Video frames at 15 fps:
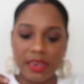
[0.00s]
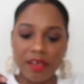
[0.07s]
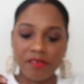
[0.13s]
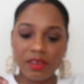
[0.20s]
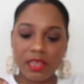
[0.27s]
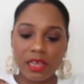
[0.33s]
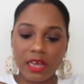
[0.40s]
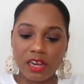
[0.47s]

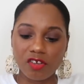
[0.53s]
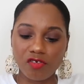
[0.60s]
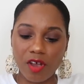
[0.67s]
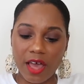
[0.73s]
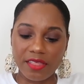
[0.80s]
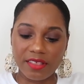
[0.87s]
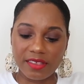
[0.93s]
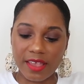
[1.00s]
Definitely gonna
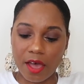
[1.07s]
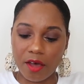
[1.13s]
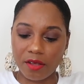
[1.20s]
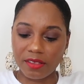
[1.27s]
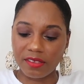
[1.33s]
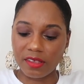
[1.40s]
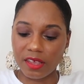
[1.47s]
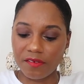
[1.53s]
try this out
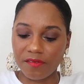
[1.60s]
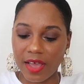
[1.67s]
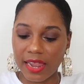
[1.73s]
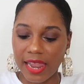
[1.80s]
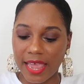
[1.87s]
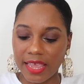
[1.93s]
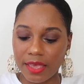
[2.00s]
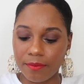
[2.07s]
and see if I
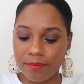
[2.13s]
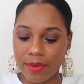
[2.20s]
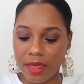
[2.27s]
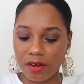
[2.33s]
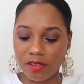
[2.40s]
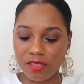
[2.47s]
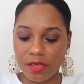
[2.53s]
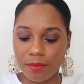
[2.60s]
like it
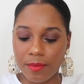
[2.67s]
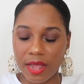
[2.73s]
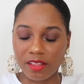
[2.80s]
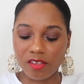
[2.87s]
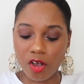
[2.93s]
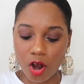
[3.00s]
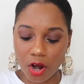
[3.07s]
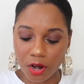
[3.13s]
better than my
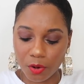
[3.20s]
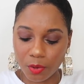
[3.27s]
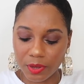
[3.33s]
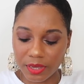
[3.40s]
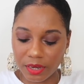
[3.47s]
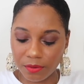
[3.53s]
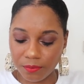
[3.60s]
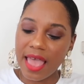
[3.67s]
Tarte
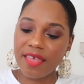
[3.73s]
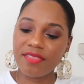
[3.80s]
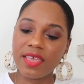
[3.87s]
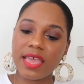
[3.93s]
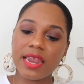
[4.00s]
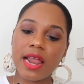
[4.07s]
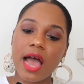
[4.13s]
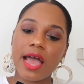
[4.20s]
one. And
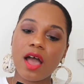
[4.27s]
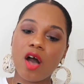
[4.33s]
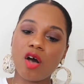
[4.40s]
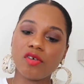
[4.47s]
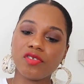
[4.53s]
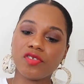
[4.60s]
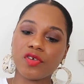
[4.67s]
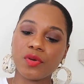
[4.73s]
then I
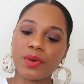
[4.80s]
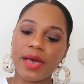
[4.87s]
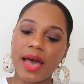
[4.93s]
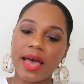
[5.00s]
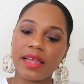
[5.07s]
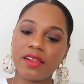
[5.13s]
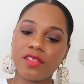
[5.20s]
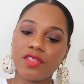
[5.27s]
also
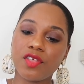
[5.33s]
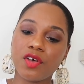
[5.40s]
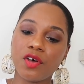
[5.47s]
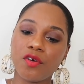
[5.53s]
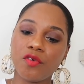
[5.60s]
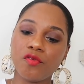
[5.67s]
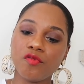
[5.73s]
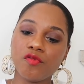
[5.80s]
got
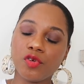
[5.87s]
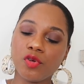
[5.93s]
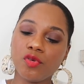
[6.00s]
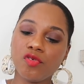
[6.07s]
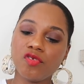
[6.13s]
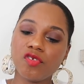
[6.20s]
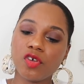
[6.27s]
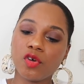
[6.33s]
the
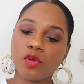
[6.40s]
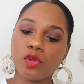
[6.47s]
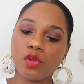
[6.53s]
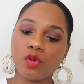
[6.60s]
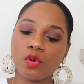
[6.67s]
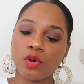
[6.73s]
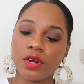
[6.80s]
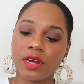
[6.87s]
Rouge
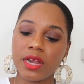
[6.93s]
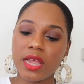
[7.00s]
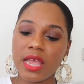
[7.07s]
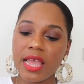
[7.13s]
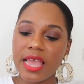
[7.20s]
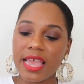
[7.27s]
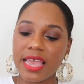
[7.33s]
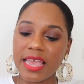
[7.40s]
Allure
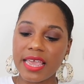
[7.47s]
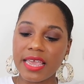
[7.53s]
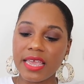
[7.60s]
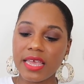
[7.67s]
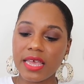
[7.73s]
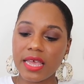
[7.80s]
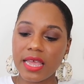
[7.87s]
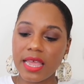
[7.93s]

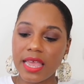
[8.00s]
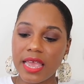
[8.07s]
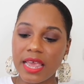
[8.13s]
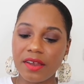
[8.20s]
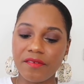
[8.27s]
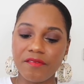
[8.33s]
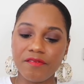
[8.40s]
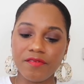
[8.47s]
Ink
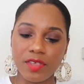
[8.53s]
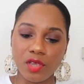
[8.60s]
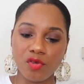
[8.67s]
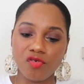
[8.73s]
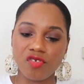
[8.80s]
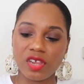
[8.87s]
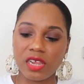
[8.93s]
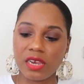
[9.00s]

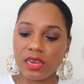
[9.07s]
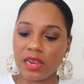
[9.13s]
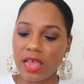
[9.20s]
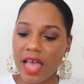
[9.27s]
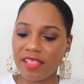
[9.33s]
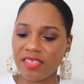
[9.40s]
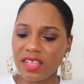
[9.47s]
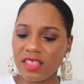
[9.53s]
Infusion.
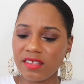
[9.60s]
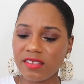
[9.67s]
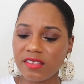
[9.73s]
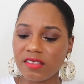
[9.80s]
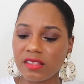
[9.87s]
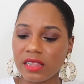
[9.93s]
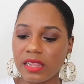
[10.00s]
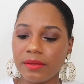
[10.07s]
I think this
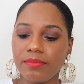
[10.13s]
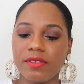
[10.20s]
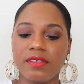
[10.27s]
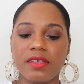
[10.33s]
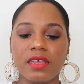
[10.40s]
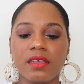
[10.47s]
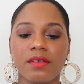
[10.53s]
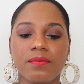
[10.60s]
is
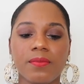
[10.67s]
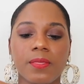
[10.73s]
lipstick.